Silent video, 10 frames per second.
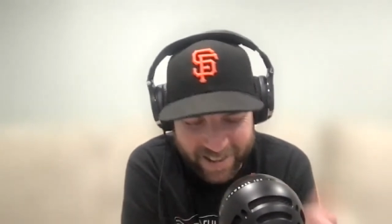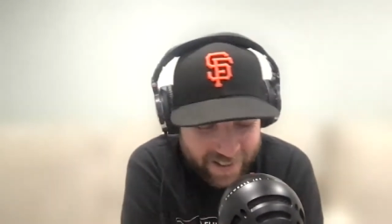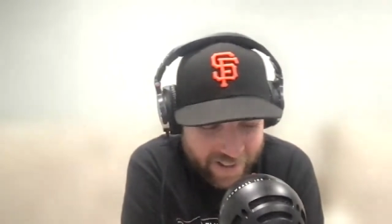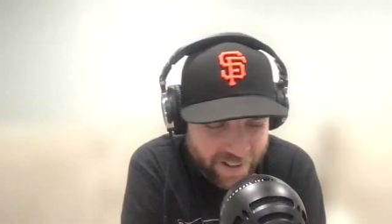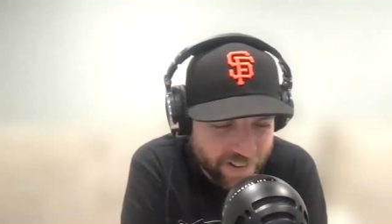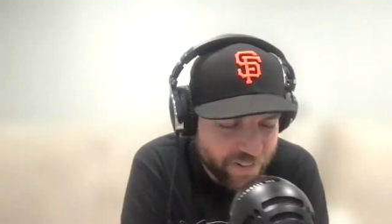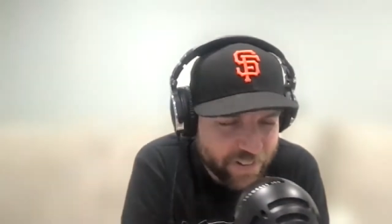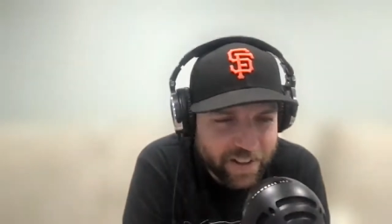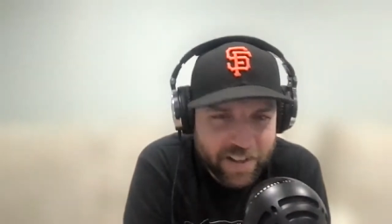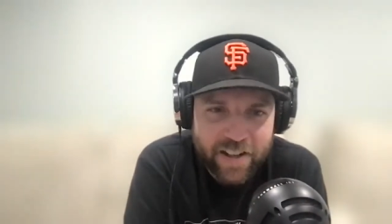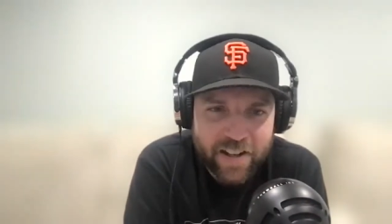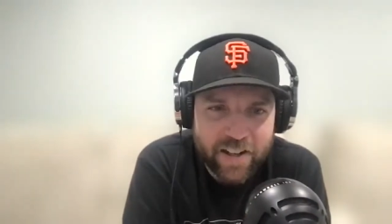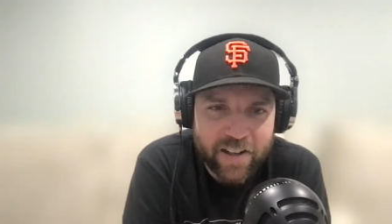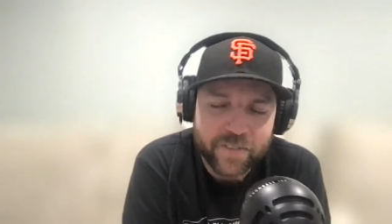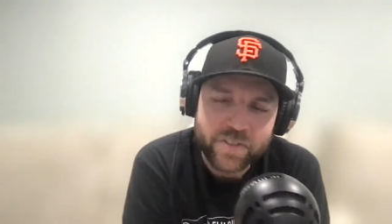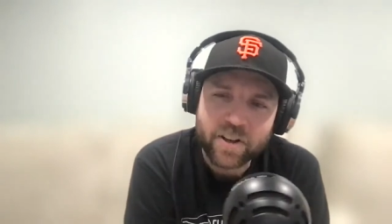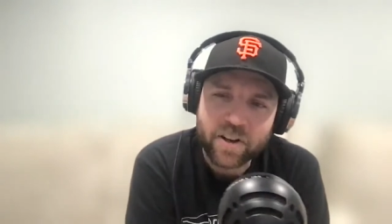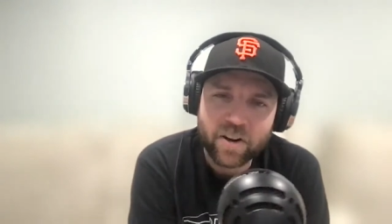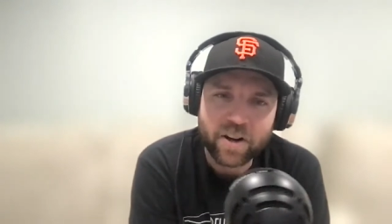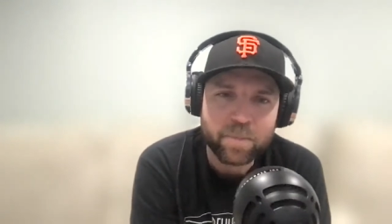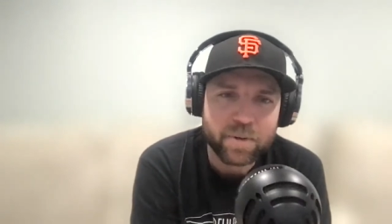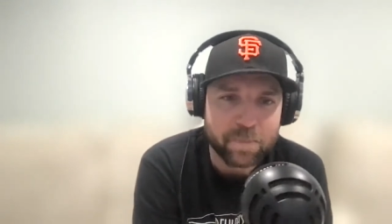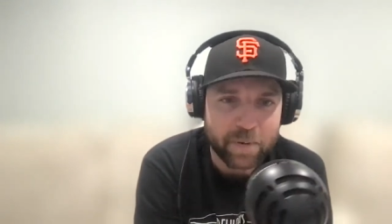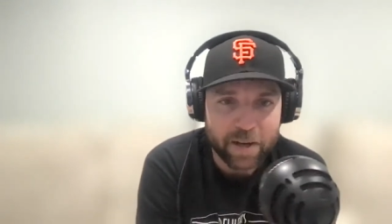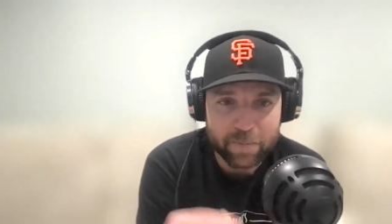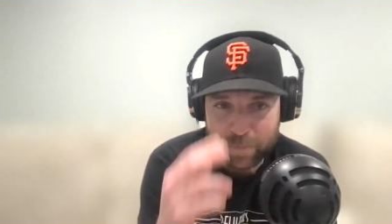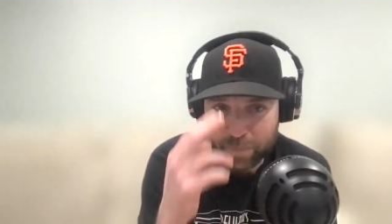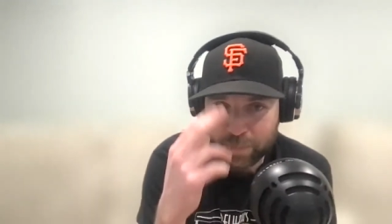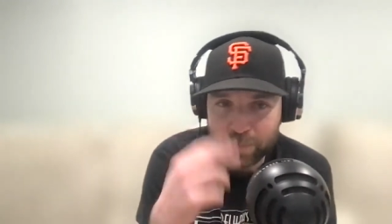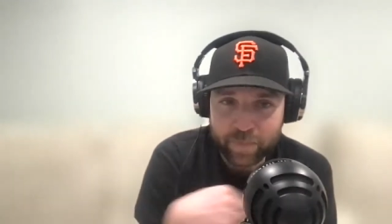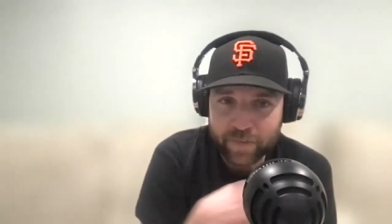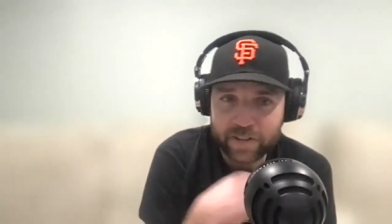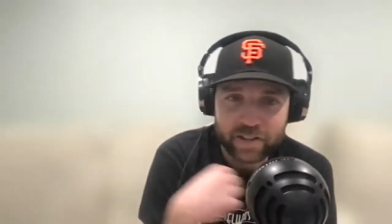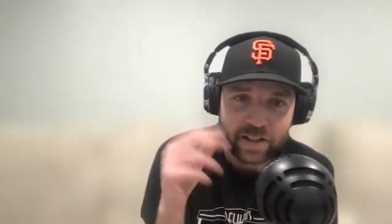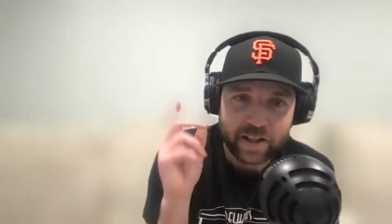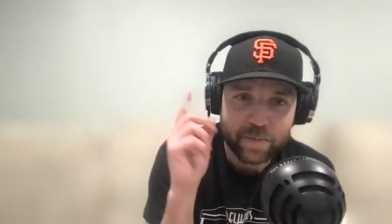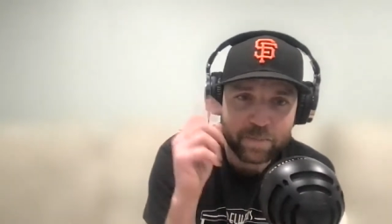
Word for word: all right, R.I.P. Pop. God